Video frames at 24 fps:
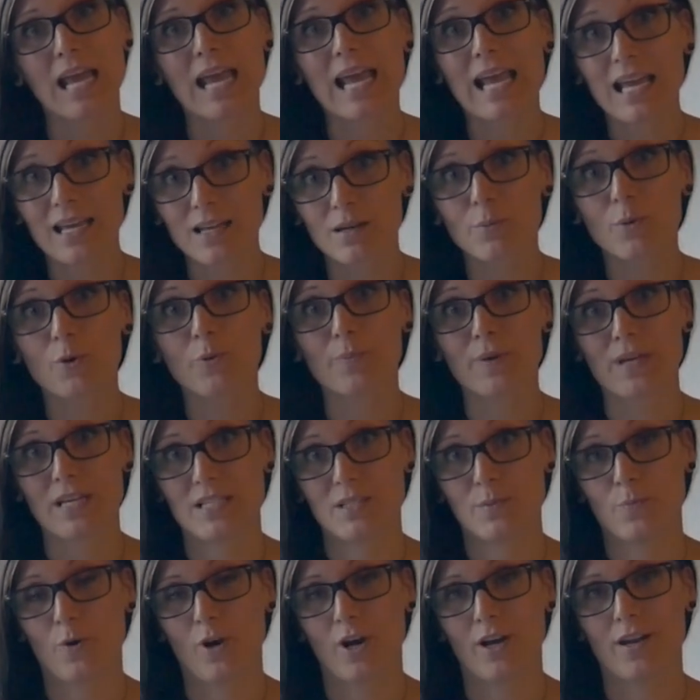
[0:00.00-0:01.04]

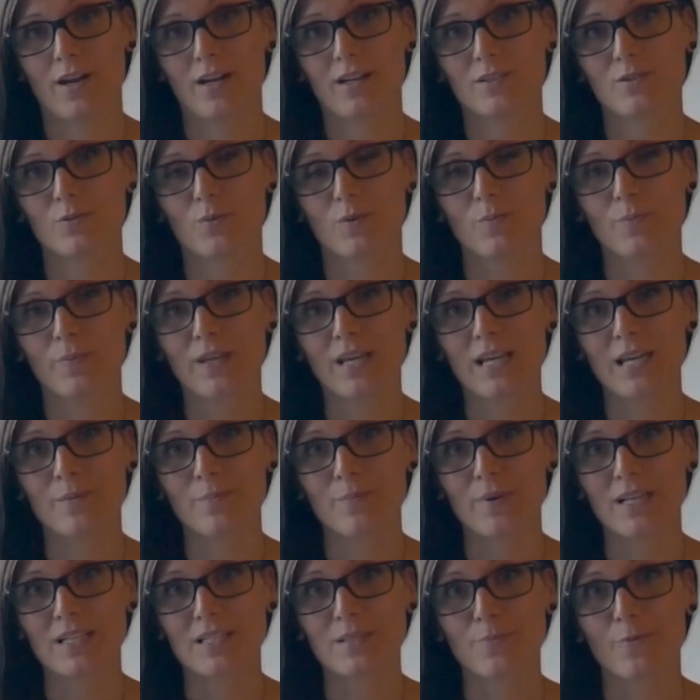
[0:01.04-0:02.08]
animal-based products with
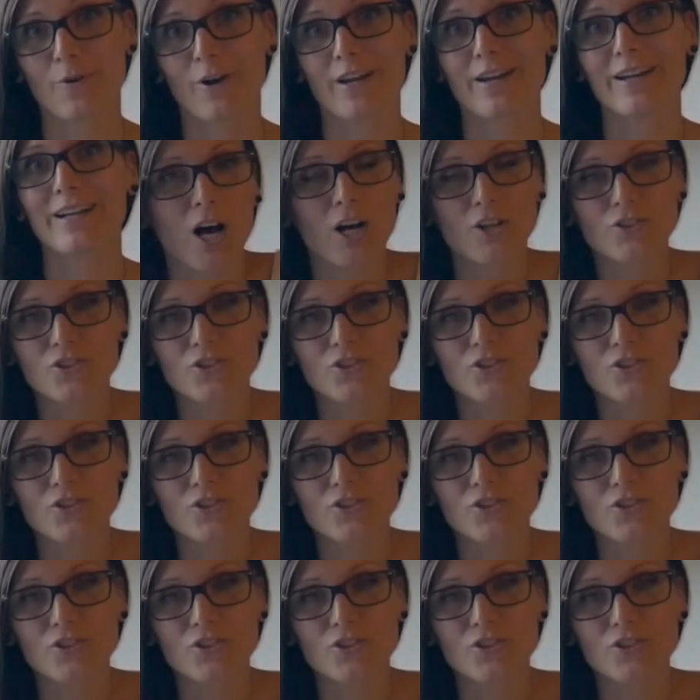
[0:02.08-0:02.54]
plant-based products.